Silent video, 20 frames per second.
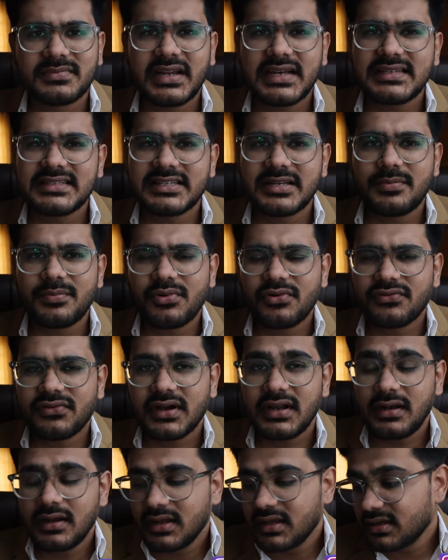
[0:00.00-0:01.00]
nice scent
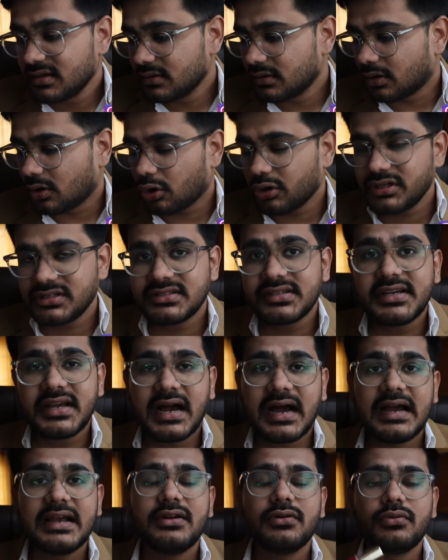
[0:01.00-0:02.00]
profile. Honestly,
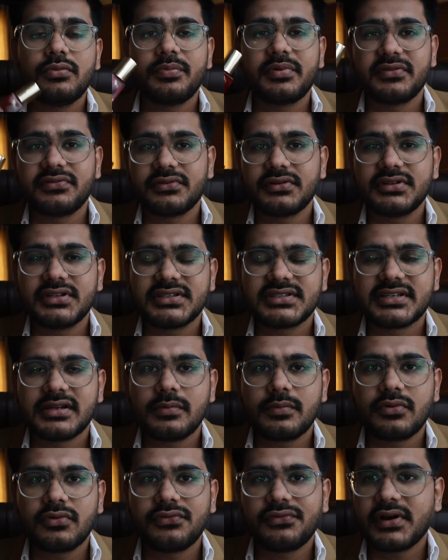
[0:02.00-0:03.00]
I don't prefer the
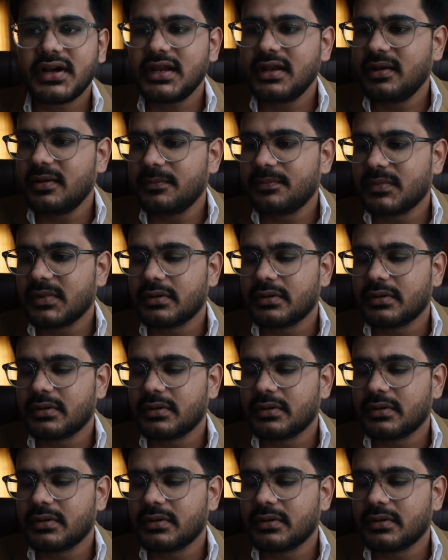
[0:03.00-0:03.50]
scent profile.